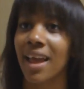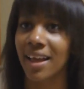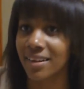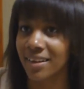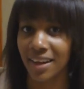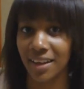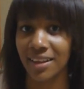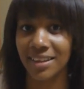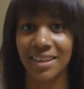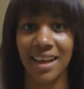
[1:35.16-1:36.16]
And in
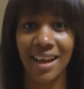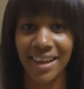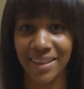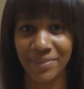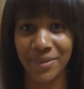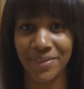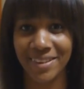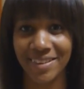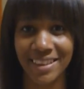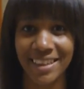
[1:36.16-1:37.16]
English, that movie
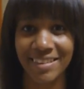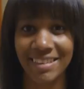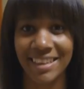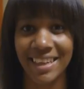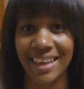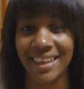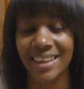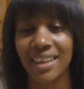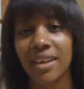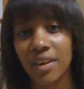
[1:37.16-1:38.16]
is really interesting!
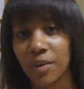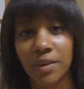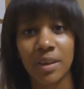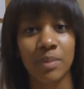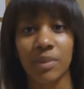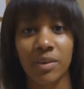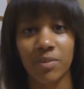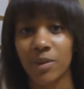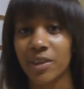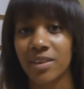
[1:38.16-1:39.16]
Only my
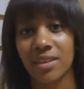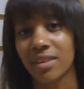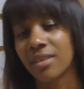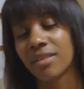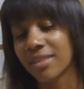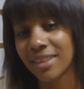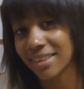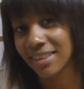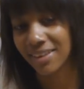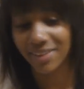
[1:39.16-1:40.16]
voice didn't
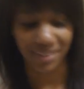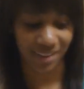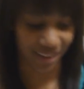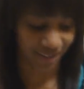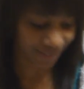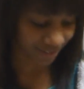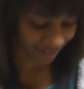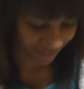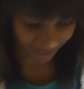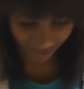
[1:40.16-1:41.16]
really sound like I was very